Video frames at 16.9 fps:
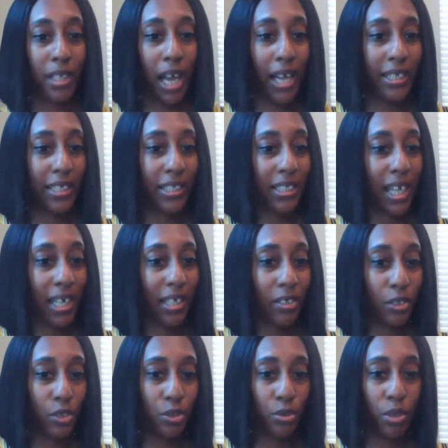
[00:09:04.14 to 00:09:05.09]
I
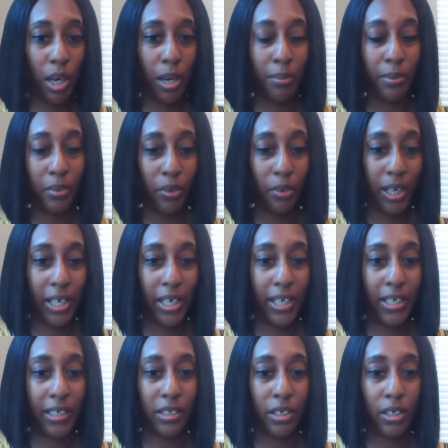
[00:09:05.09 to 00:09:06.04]
decided to
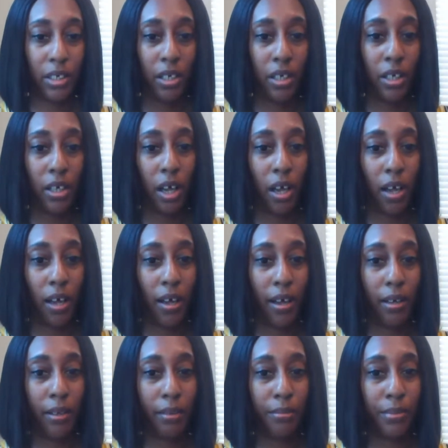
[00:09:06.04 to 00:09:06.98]
upgrade
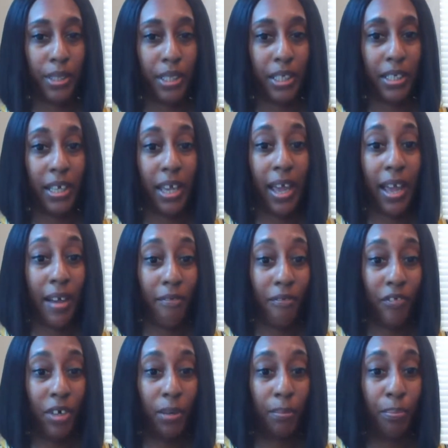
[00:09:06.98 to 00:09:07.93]
the
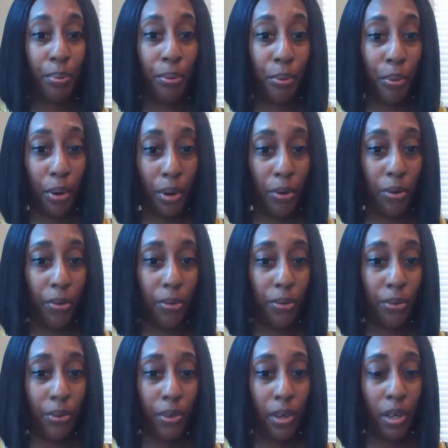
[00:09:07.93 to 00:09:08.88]
Canva
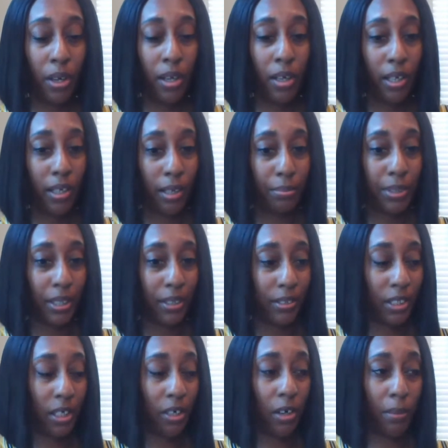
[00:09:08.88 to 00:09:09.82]
Pro.
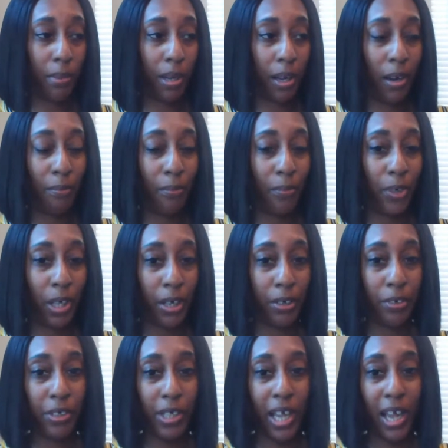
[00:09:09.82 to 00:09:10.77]
I'm
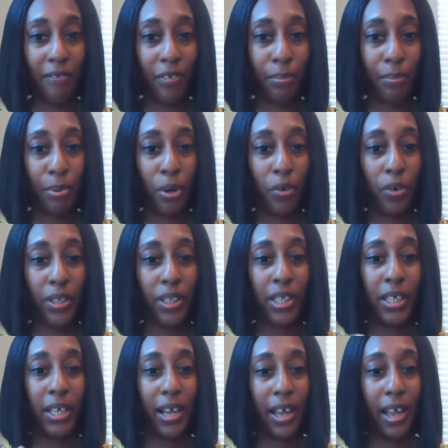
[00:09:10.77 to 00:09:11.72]
under Canva Pro, and
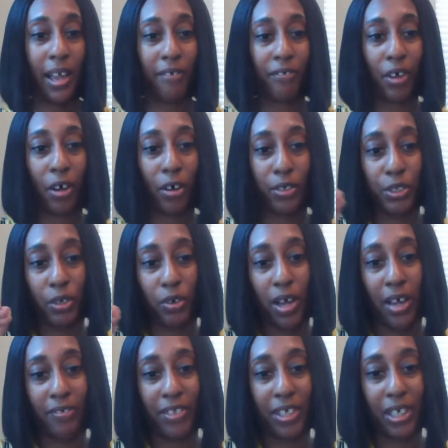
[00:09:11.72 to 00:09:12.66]
then I also
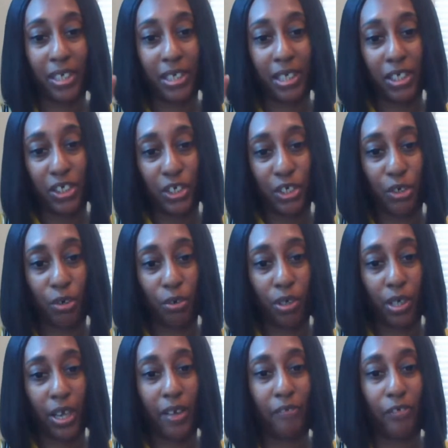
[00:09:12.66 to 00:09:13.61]
have the
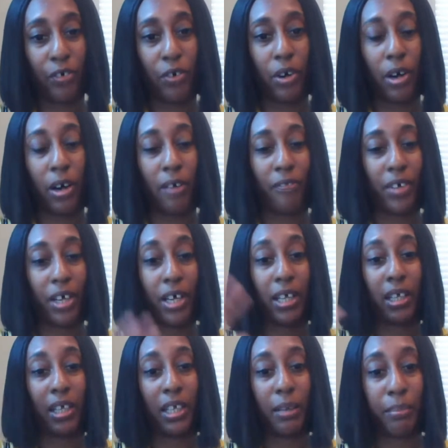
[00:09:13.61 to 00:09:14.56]
additional level of
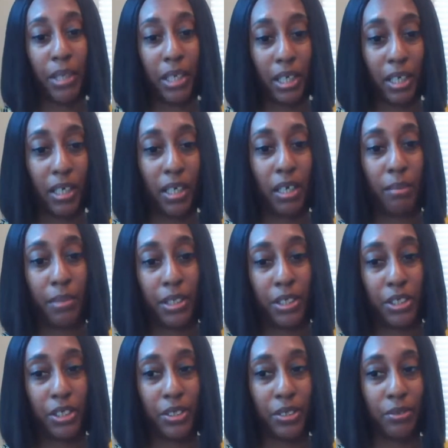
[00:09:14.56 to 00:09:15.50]
unlimited
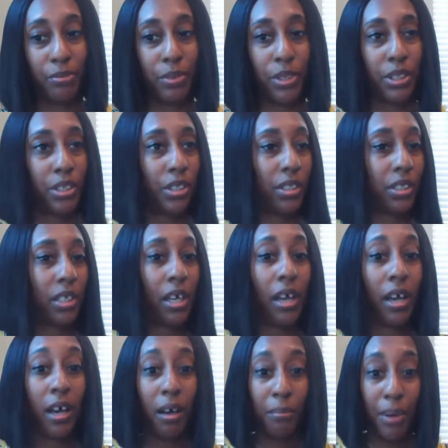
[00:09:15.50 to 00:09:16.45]
images, which is
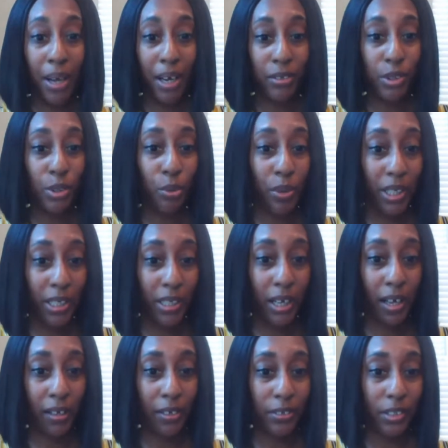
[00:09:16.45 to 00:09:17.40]
about
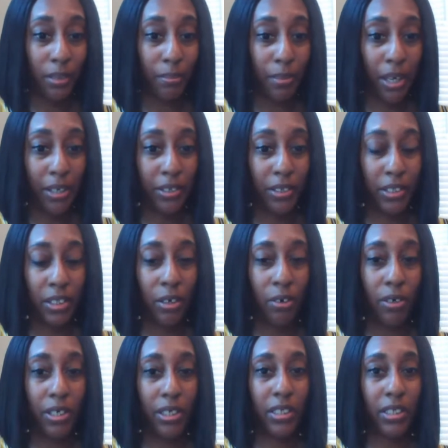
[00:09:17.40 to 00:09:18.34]
$20 a month.
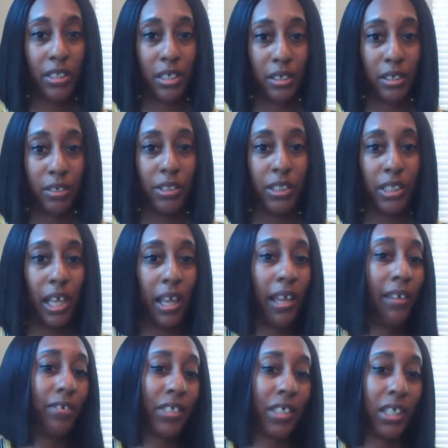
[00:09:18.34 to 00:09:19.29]
So it still
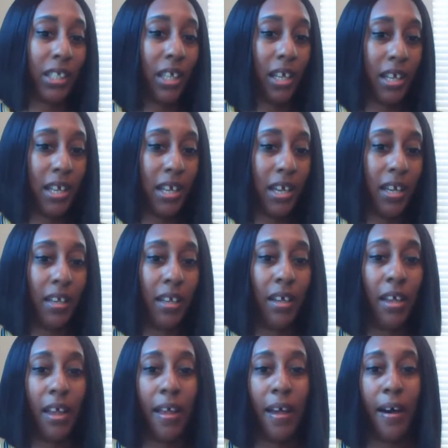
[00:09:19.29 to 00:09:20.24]
saves in the end.
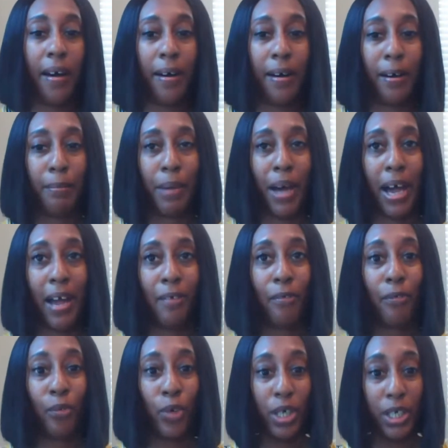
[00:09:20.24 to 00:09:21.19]

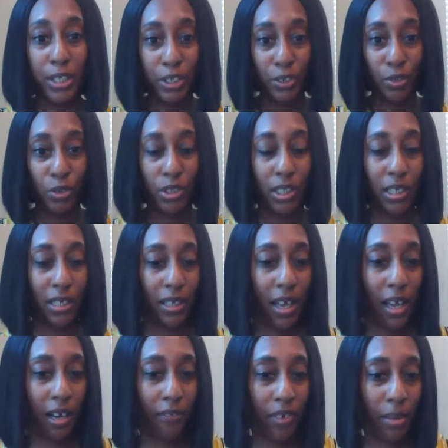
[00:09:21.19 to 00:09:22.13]
I was using a
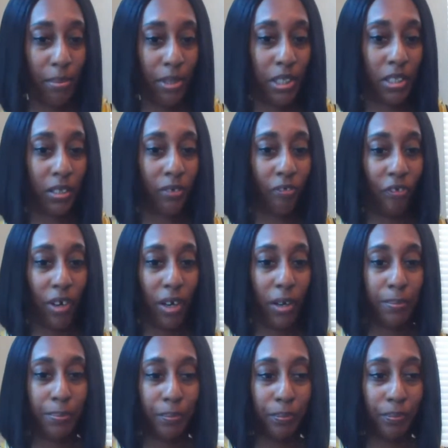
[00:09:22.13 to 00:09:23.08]
lot of images
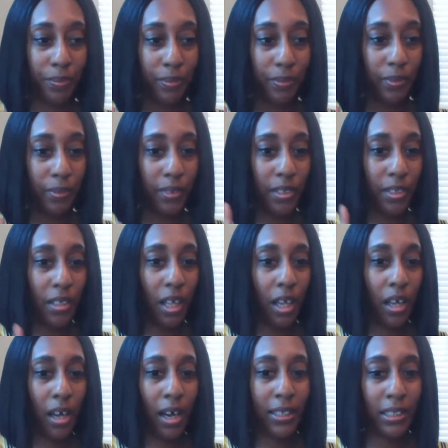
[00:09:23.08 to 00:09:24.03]
from
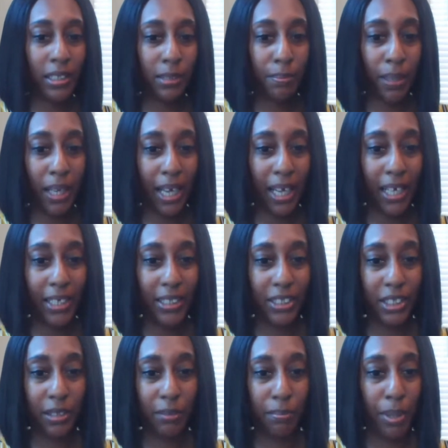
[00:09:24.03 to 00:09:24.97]

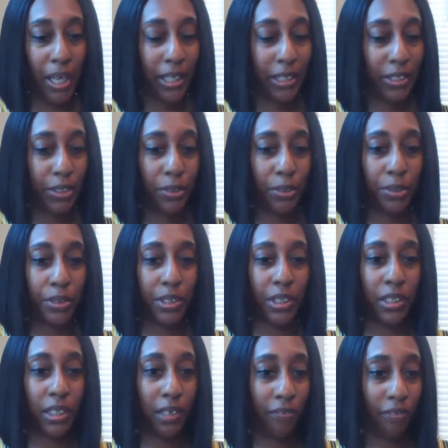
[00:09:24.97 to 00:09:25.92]
Unsplash and Pexels
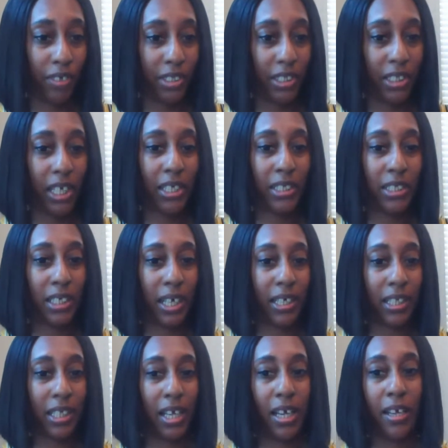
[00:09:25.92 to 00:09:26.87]
and different sites
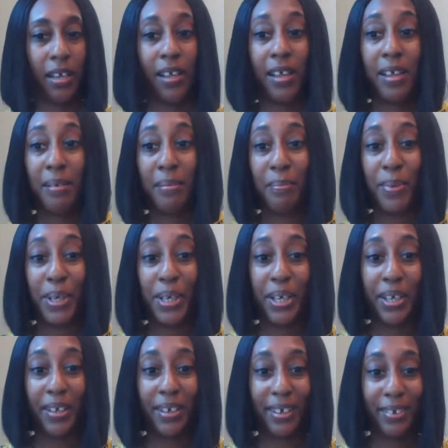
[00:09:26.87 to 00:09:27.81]
like that.
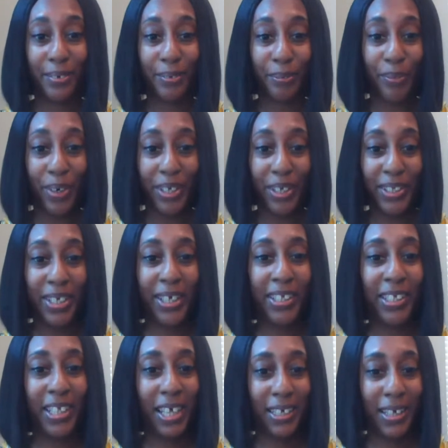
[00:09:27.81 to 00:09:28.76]
But one
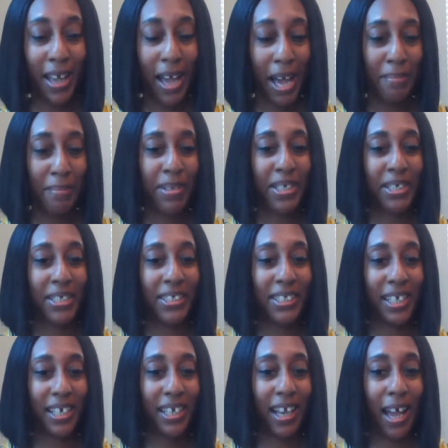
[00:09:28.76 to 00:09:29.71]
thing that got me is
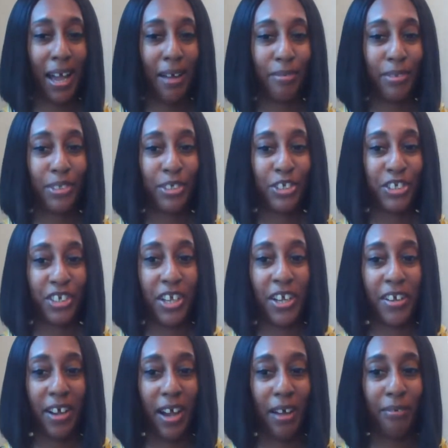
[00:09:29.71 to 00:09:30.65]
that I would
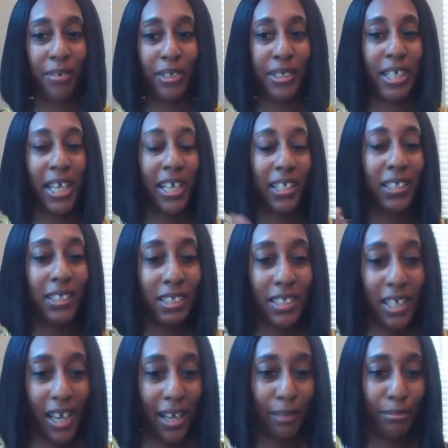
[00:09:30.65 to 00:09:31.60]
take the
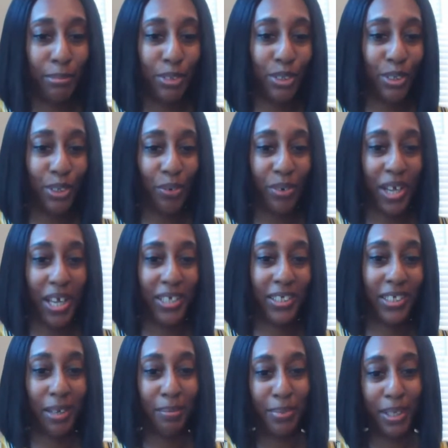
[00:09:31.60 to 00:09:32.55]
time to
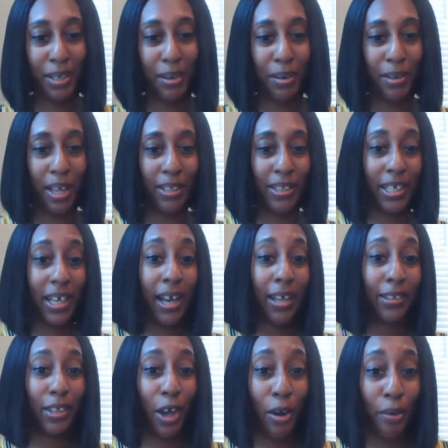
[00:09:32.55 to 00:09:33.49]
create something that
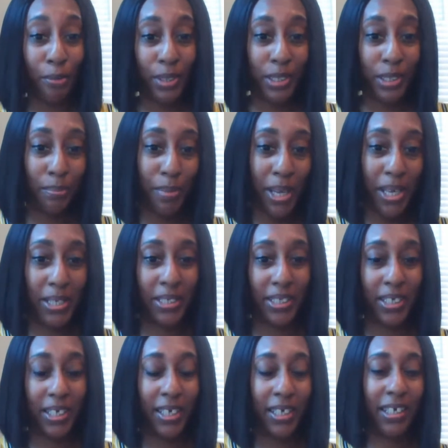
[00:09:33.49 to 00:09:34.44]
I thought was
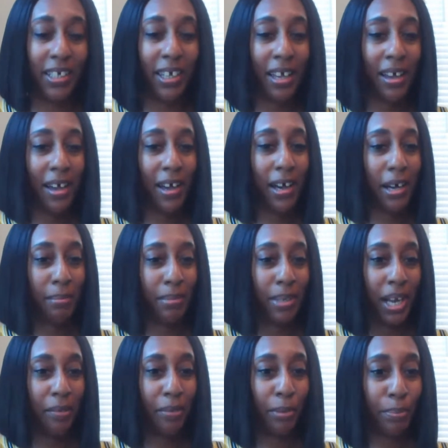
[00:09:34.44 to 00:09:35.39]
amazing,
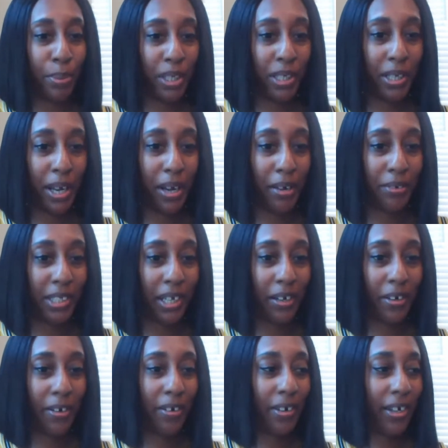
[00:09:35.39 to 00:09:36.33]
and I would put it out
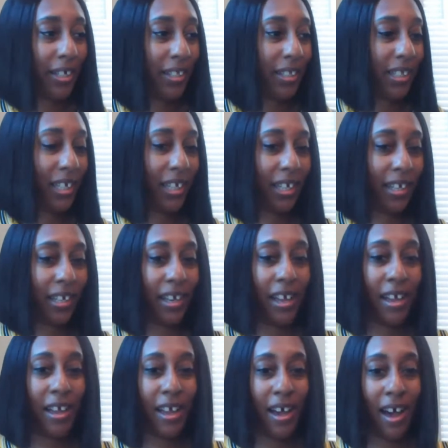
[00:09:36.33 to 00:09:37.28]
there, and then
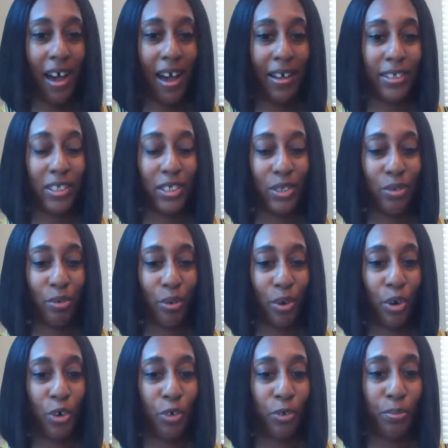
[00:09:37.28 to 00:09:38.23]
I
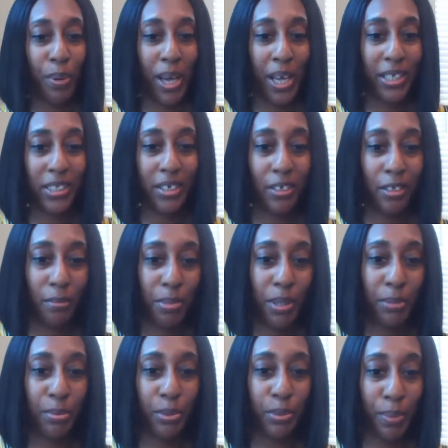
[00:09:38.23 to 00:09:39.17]
scrolled past other
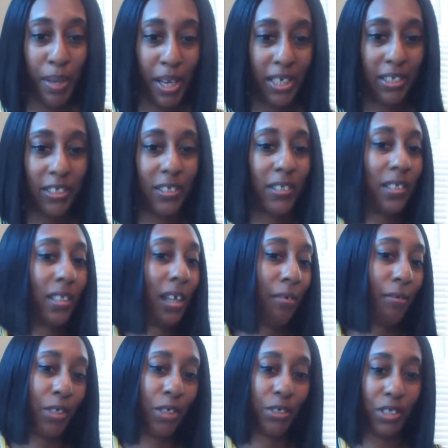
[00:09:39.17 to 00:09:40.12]
people's pages and they
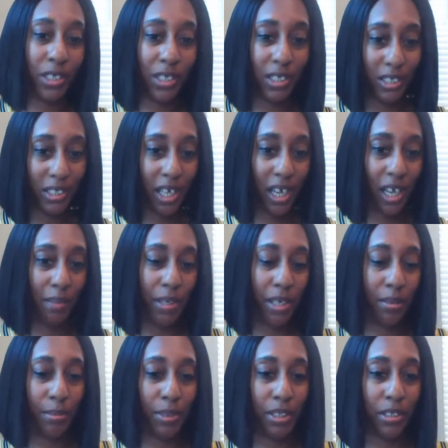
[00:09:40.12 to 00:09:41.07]
were using the same
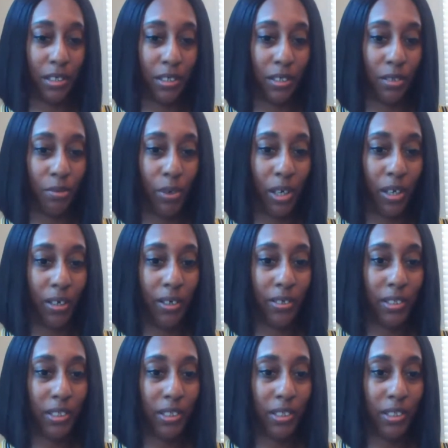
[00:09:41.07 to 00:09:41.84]
image as well.